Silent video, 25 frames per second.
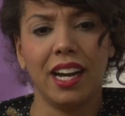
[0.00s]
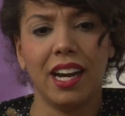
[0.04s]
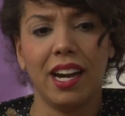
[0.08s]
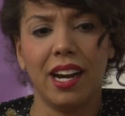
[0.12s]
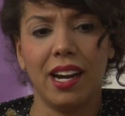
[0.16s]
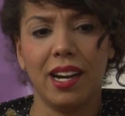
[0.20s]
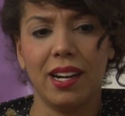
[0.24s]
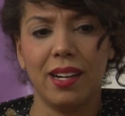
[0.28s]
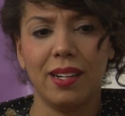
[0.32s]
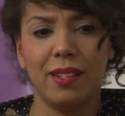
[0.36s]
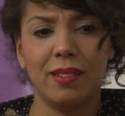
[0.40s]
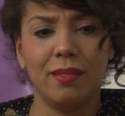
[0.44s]

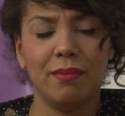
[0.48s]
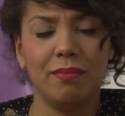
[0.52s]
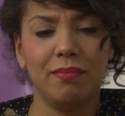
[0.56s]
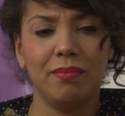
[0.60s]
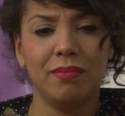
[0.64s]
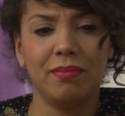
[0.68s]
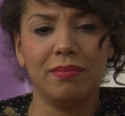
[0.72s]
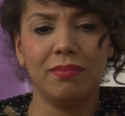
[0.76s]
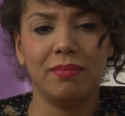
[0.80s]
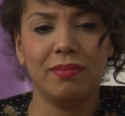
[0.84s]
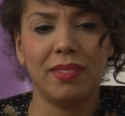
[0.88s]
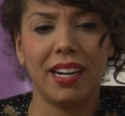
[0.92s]

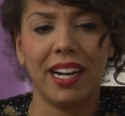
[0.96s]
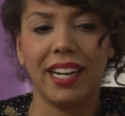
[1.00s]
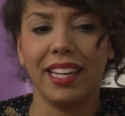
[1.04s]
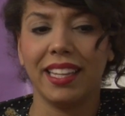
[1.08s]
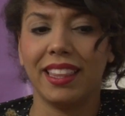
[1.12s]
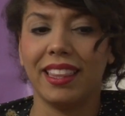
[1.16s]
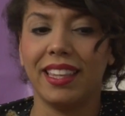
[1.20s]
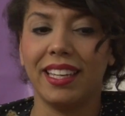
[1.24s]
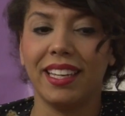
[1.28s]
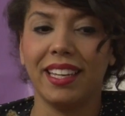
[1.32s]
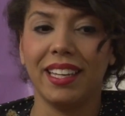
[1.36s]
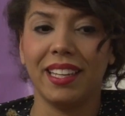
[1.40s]
I
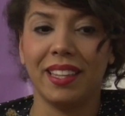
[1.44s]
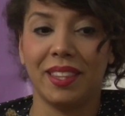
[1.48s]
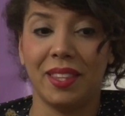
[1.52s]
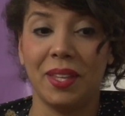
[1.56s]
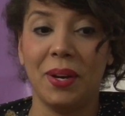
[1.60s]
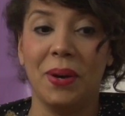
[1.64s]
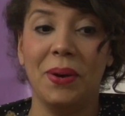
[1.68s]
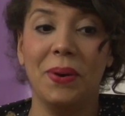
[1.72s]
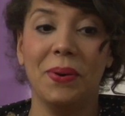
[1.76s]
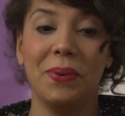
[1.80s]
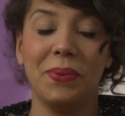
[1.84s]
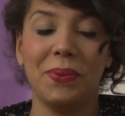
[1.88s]
think
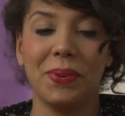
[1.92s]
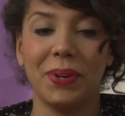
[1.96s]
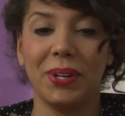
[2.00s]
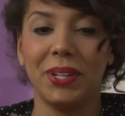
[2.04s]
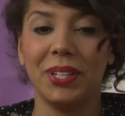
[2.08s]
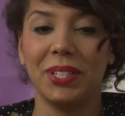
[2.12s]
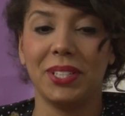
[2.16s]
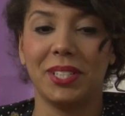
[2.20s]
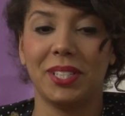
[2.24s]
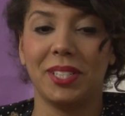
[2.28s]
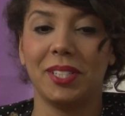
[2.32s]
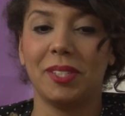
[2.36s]
the
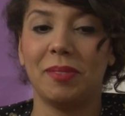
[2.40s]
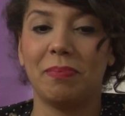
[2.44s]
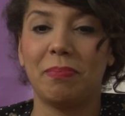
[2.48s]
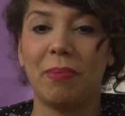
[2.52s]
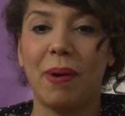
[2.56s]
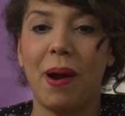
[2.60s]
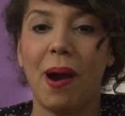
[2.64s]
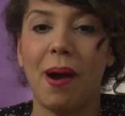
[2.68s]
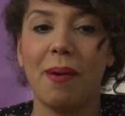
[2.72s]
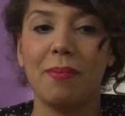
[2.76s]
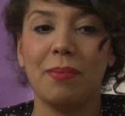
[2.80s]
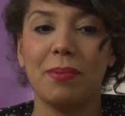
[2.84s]
worst has
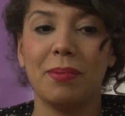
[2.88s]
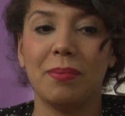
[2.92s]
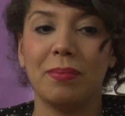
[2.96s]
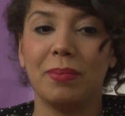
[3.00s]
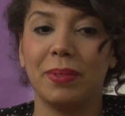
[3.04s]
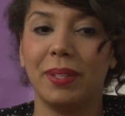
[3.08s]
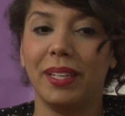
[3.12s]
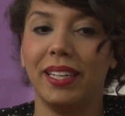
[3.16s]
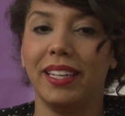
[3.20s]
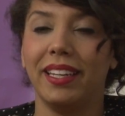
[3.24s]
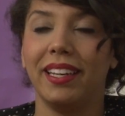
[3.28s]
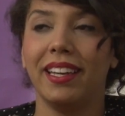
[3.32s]

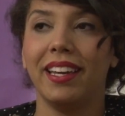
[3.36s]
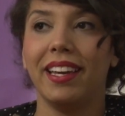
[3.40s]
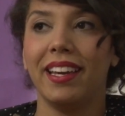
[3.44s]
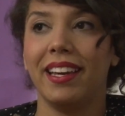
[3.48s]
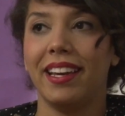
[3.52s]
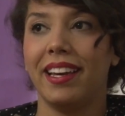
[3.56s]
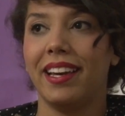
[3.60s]
probably